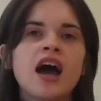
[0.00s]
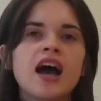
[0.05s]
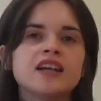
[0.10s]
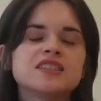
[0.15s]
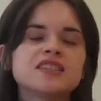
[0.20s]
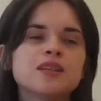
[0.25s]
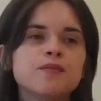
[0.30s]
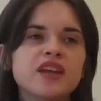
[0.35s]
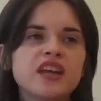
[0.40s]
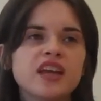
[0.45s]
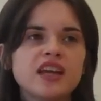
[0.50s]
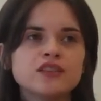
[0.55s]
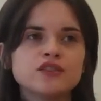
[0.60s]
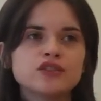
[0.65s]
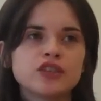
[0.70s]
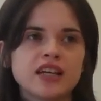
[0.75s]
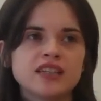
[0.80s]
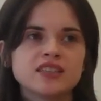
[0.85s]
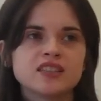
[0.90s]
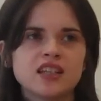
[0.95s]
And something
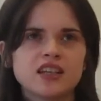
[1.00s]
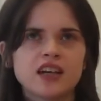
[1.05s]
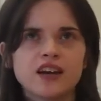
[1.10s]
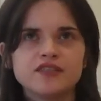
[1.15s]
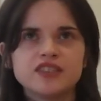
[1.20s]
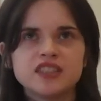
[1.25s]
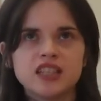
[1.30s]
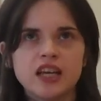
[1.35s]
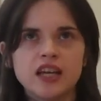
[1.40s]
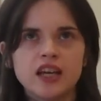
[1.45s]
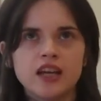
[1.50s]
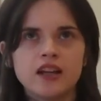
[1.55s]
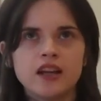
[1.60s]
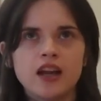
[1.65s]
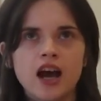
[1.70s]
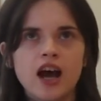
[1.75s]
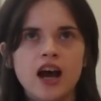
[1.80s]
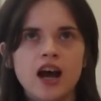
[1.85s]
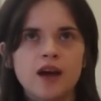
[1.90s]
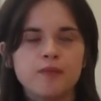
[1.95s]
interesting I've seen
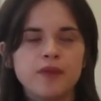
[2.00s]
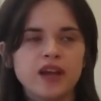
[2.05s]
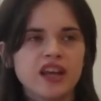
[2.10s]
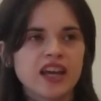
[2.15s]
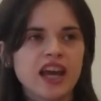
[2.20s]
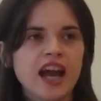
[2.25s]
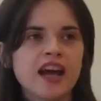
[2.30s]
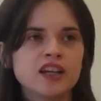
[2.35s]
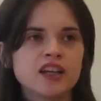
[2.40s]
in